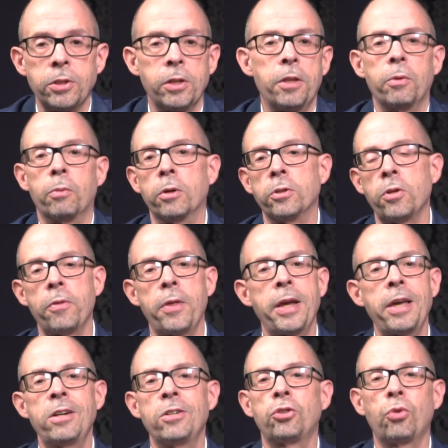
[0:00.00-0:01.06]
In other words, are they
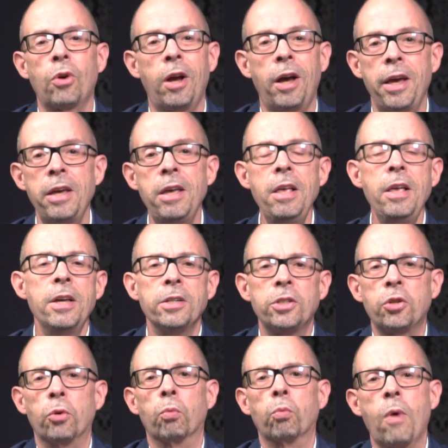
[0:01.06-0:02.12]
going to try
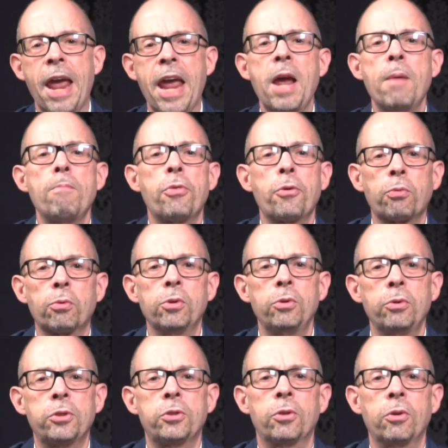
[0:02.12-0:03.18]
to ram
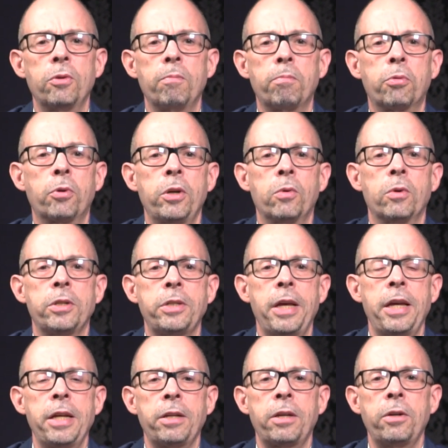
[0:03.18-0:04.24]
through certain
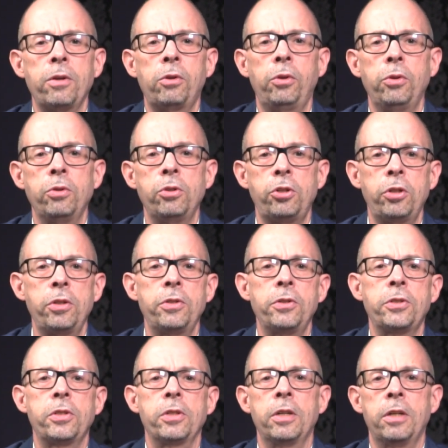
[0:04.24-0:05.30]
preordained
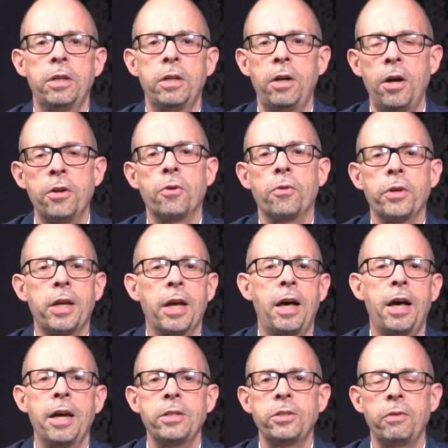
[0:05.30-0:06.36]
conclusions under the
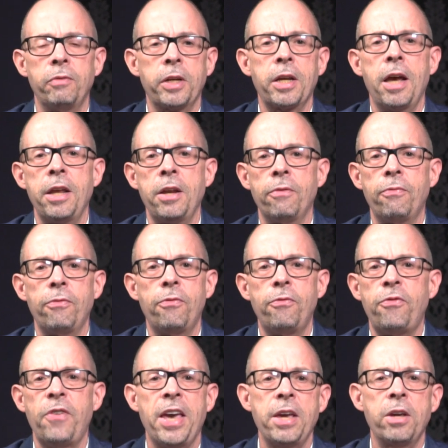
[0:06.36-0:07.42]
guise of a kind of
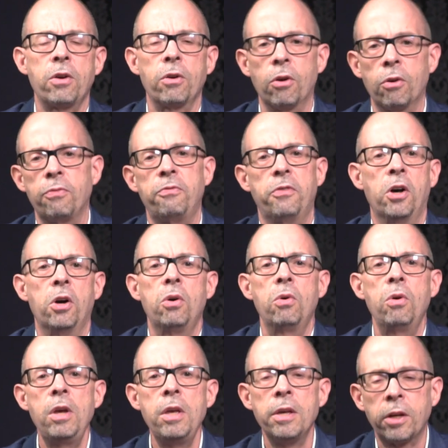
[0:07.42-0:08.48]
fake or
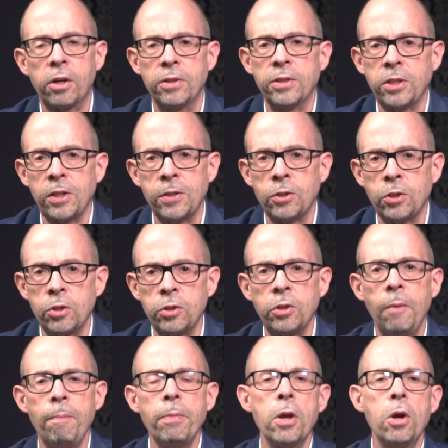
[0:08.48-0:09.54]
faux consensus?
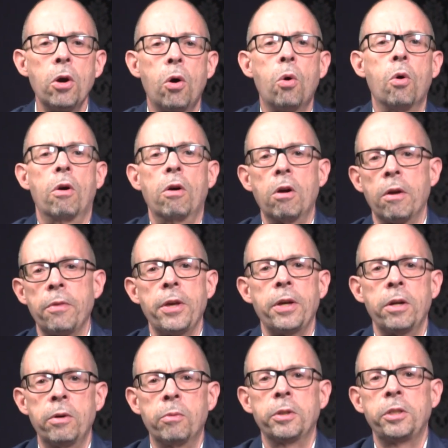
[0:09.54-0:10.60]
Or are they
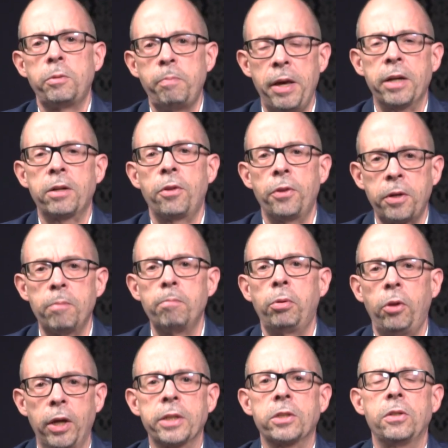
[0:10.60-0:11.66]
going to respect the
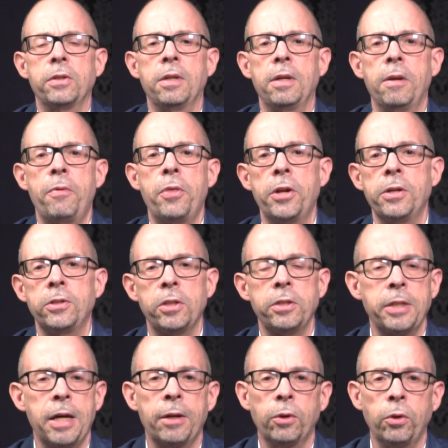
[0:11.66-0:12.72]
complexity that is
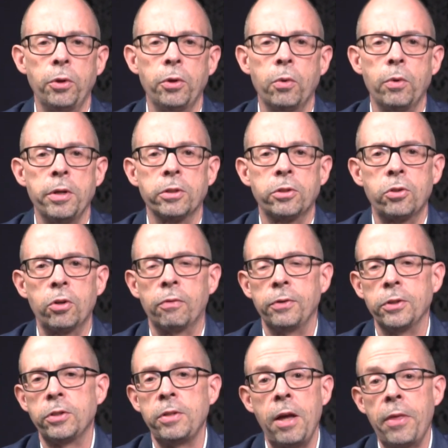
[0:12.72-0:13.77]
undoubtedly going to
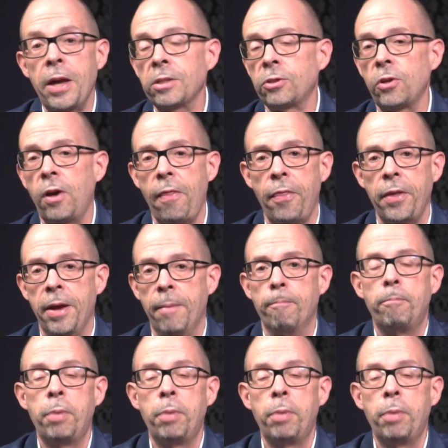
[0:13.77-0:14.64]
surface? Now, that's on them.